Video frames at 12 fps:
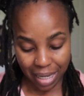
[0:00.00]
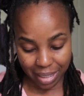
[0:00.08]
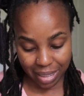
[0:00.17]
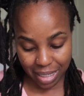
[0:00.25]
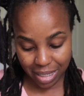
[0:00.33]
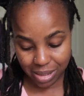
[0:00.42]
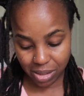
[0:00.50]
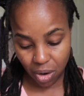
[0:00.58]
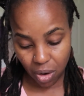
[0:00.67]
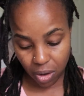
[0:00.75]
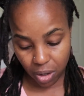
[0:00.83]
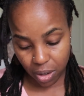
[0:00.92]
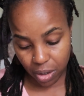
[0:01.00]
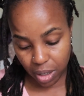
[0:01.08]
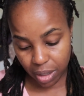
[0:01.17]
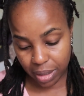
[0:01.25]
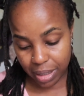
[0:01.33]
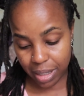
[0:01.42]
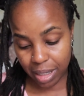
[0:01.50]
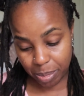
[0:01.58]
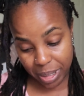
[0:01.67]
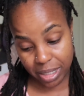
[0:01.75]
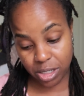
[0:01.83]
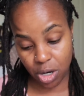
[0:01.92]
These are Knit
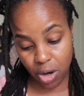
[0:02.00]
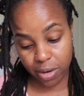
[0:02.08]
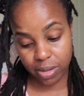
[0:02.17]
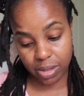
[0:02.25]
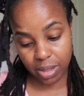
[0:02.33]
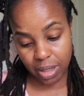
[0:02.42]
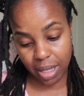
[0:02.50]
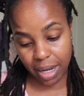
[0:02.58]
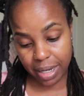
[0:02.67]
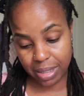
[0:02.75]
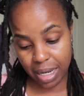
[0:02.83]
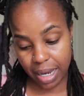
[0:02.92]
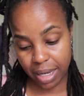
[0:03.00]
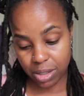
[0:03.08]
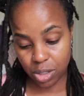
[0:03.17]
Picks yarns that I dyed.